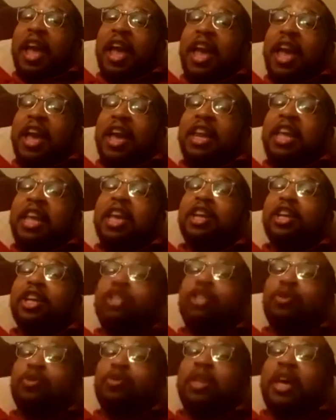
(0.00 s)
And he could
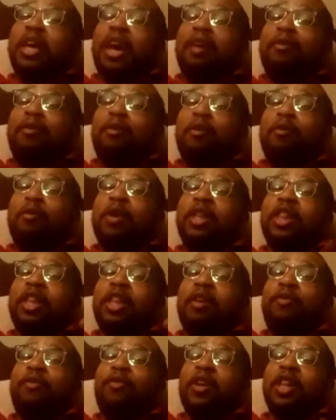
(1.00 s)
do that
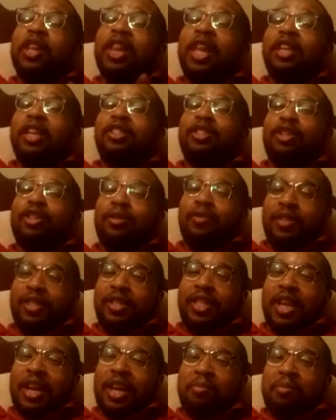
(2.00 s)
for less service
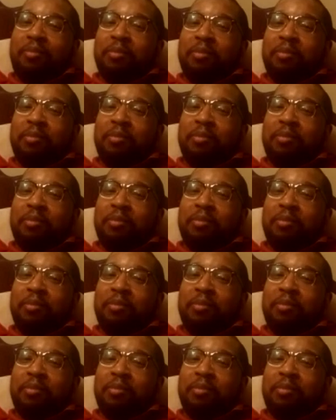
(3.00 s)
time.